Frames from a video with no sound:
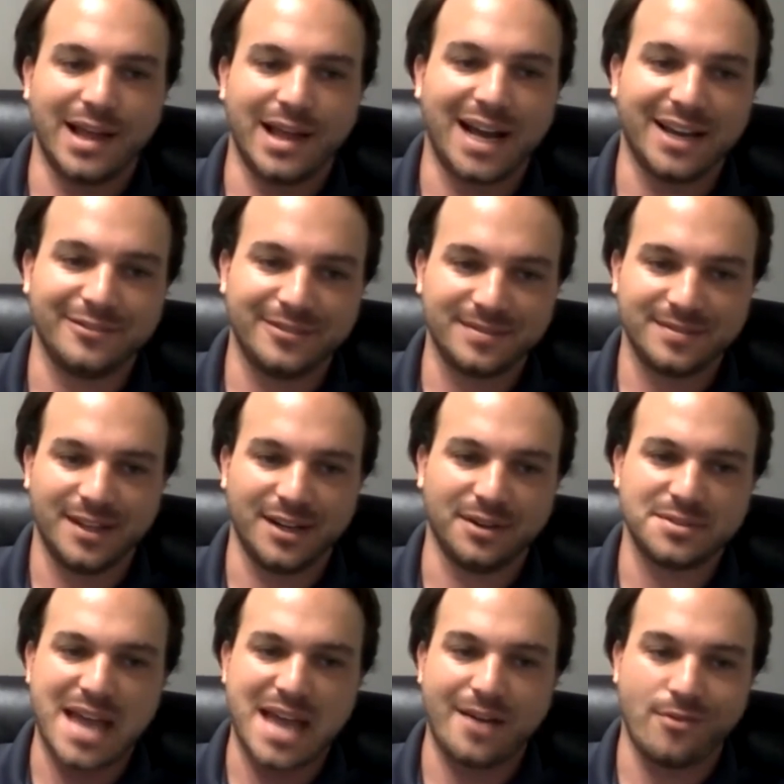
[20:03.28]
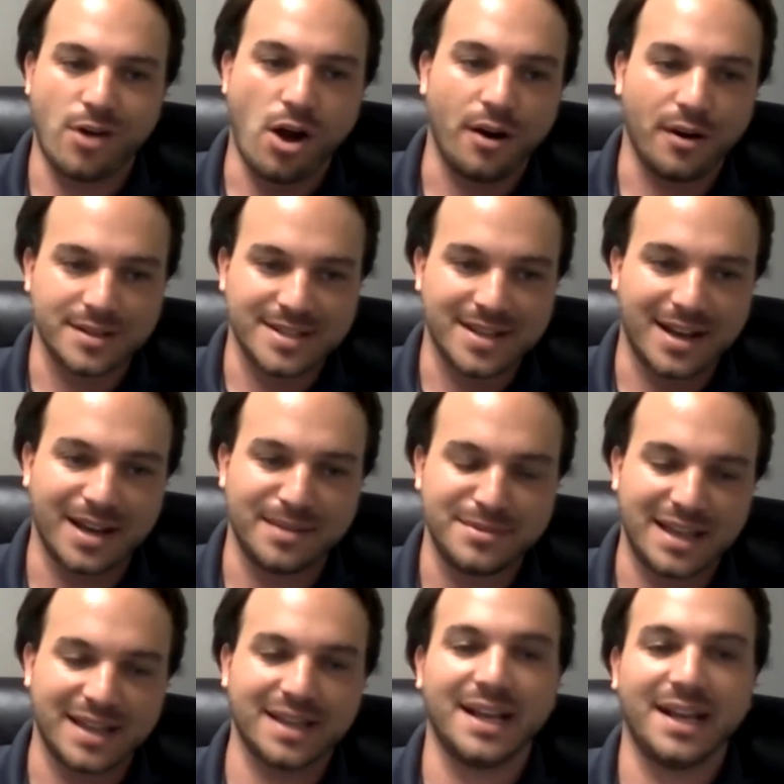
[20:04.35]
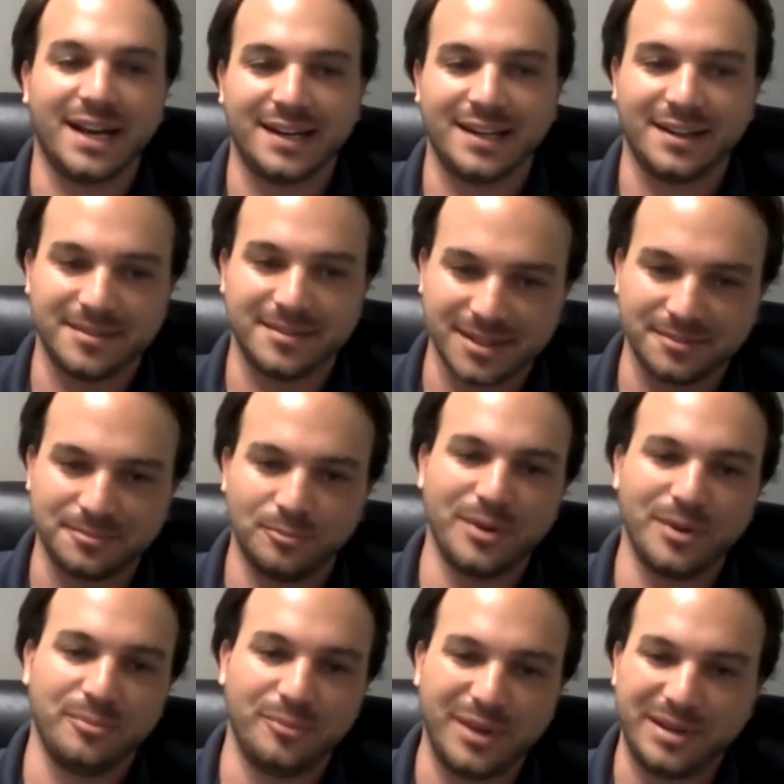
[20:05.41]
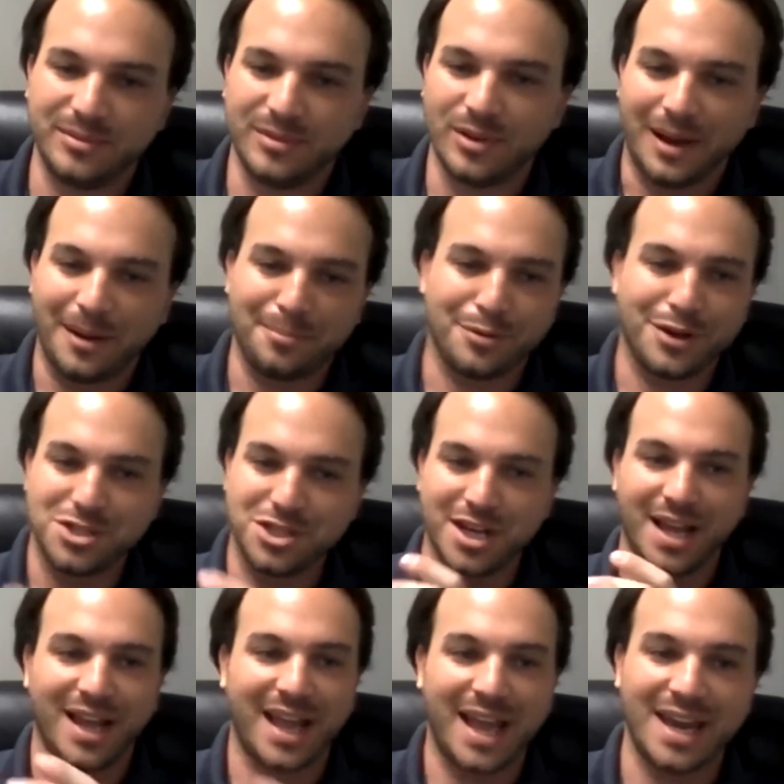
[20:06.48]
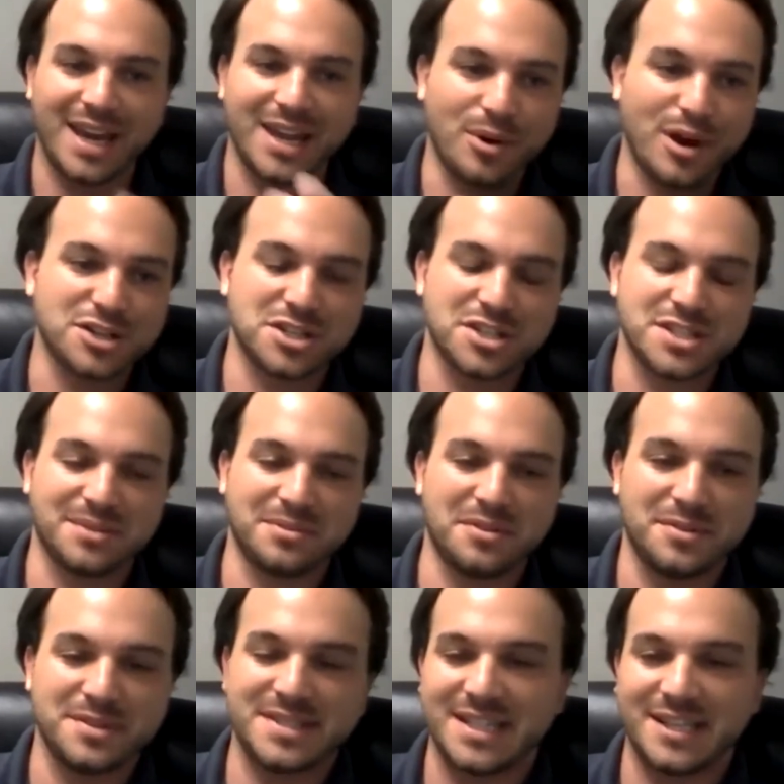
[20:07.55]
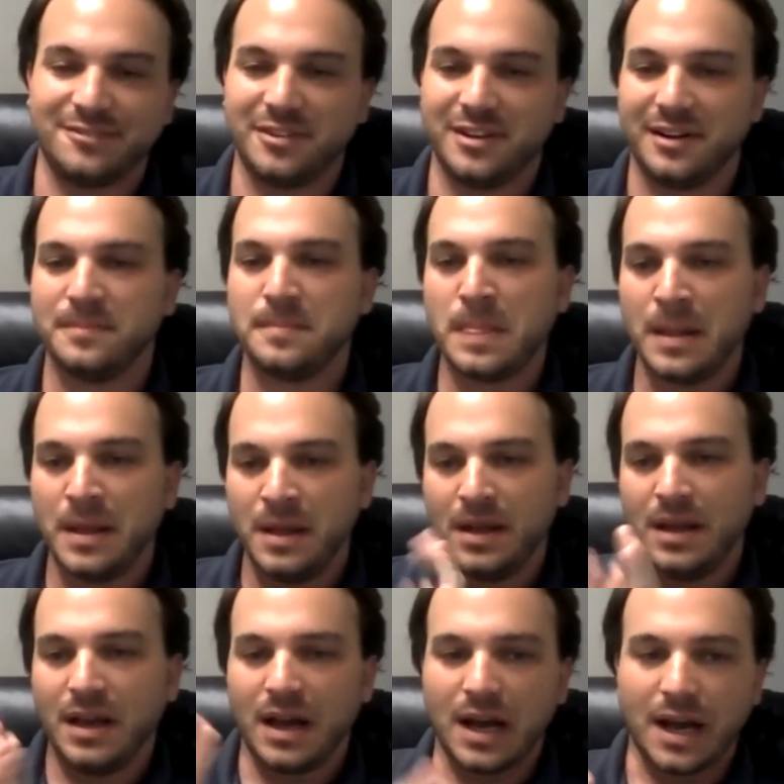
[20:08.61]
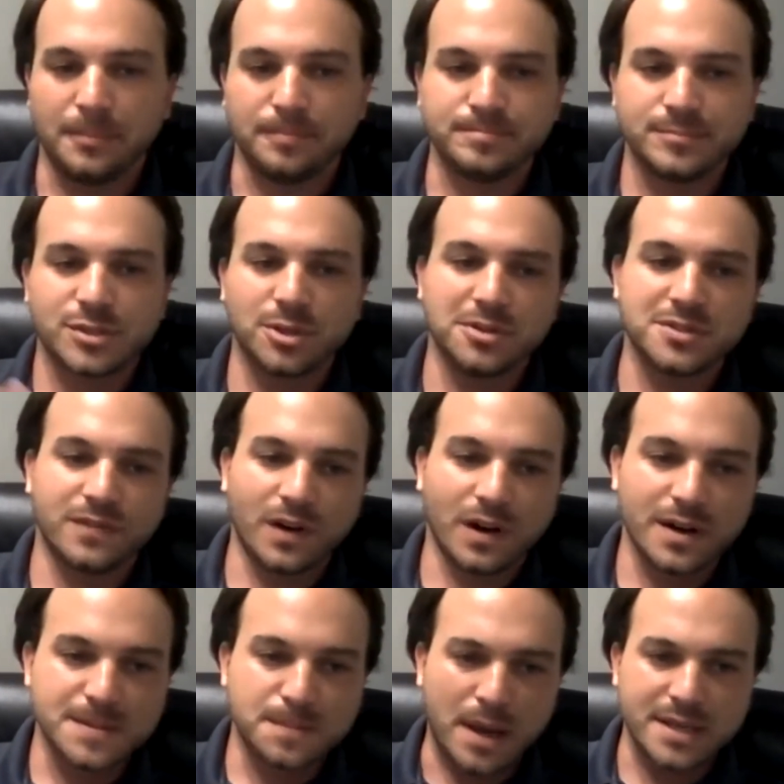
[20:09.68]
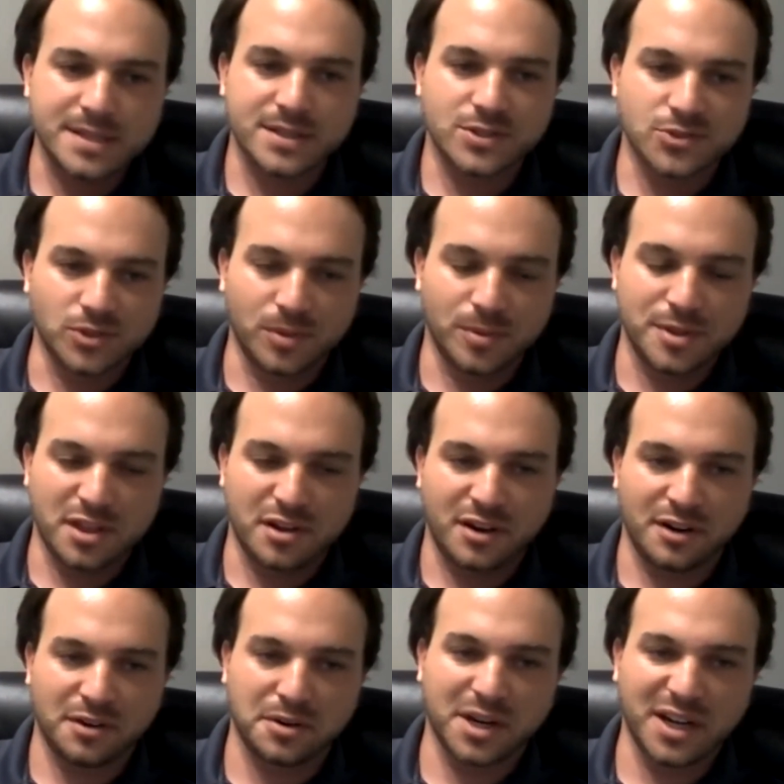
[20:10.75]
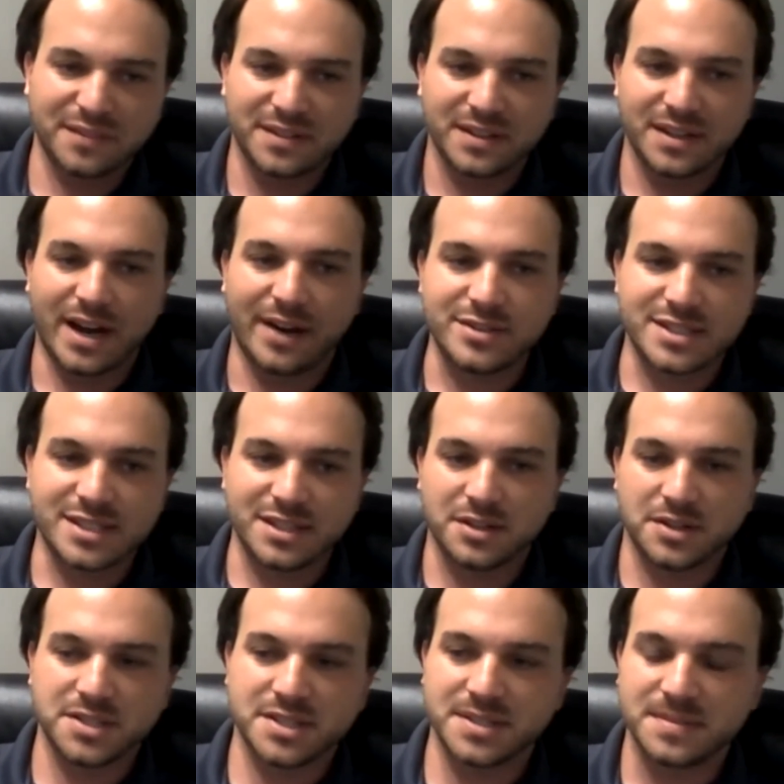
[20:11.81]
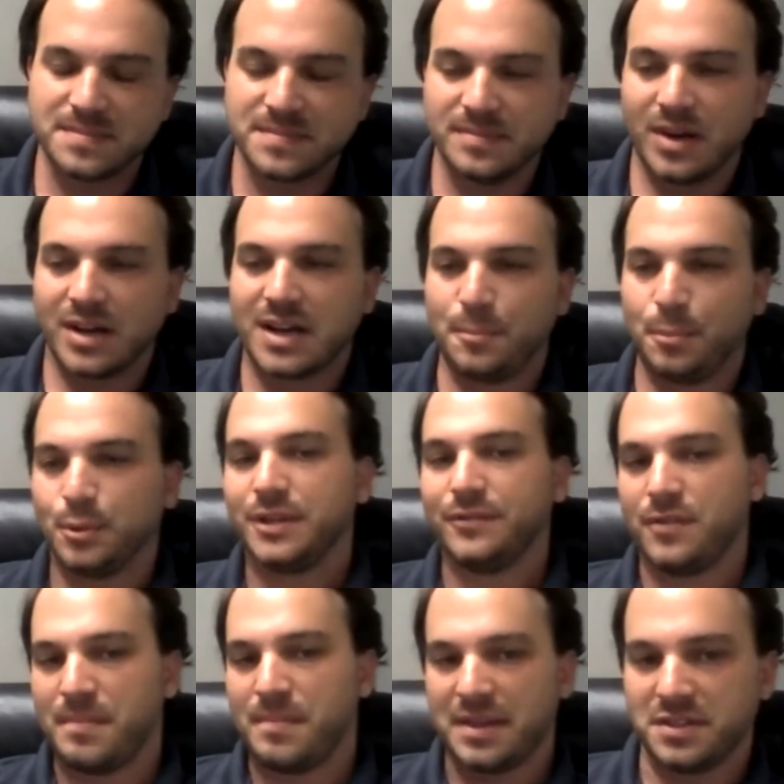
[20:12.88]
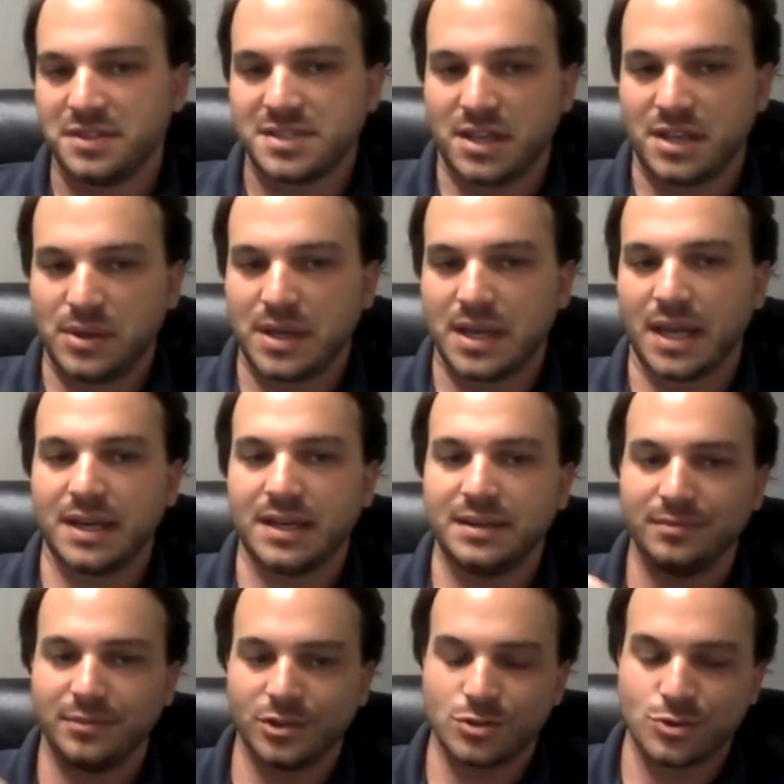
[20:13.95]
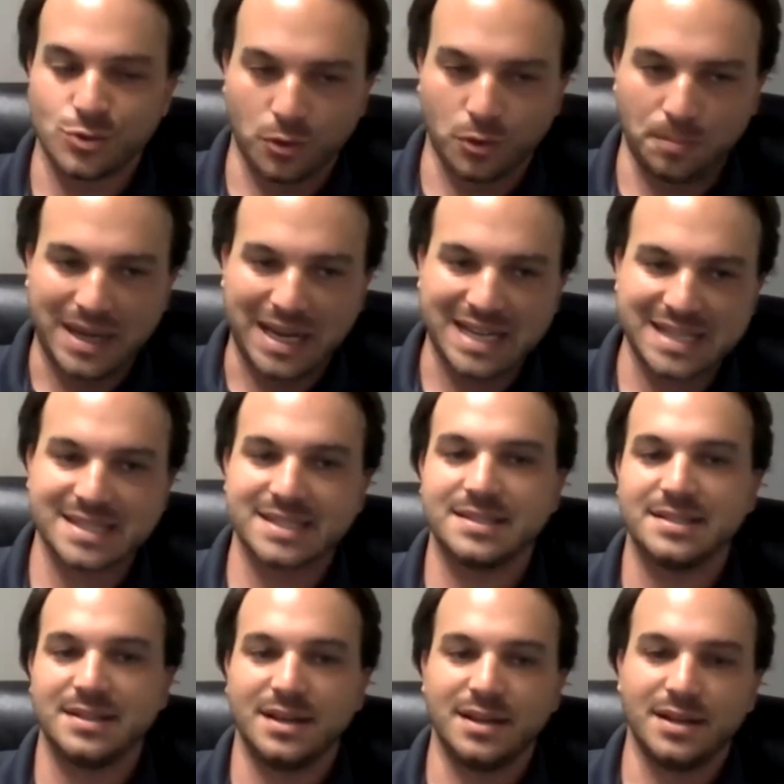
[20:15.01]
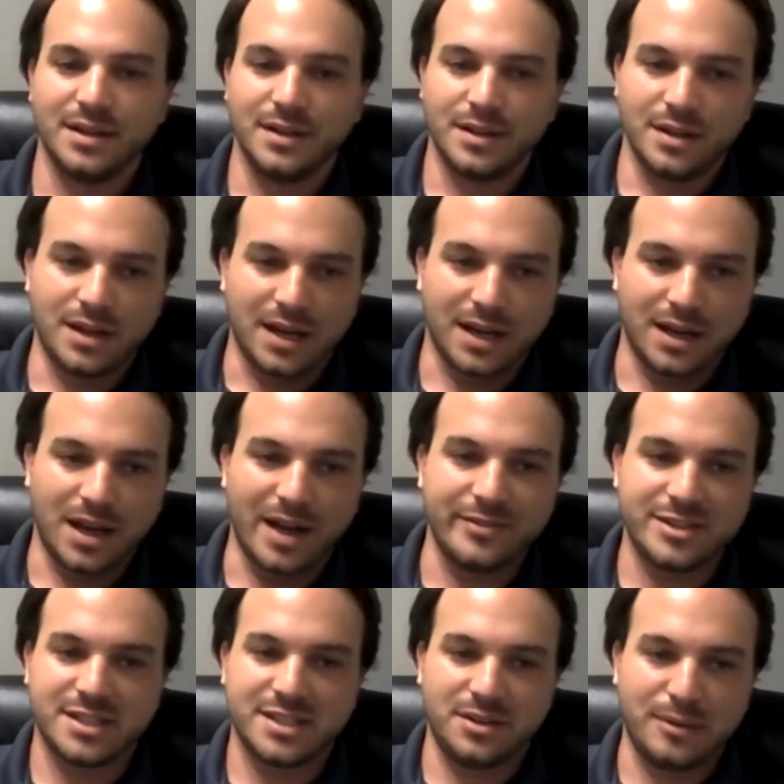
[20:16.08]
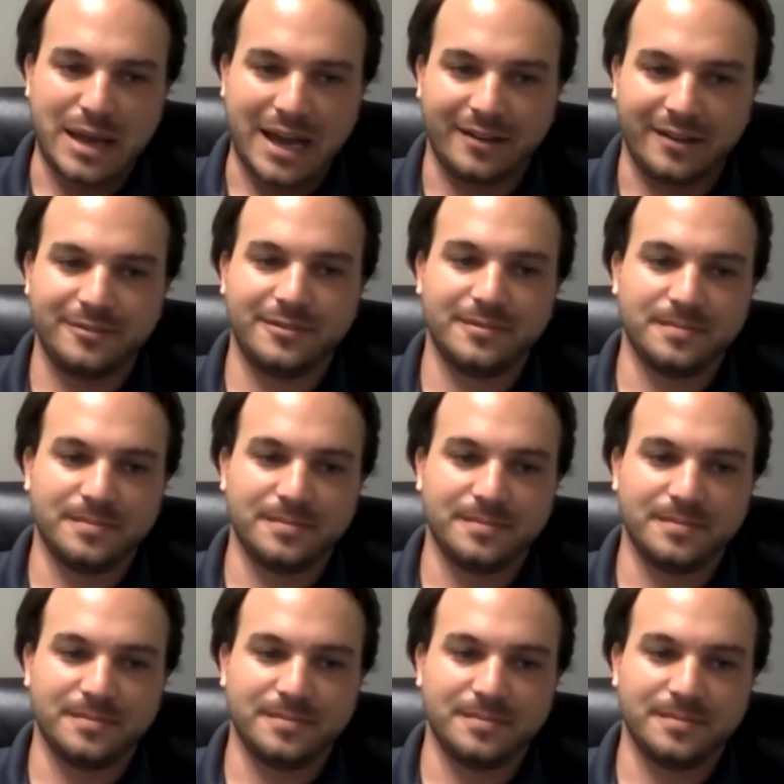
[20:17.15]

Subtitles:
live, to have our time allocated to you. So we appreciate any questions that we receive. So as far as pest control with our aircraft, obviously there's a couple different methods that you can control pests. Obviously you have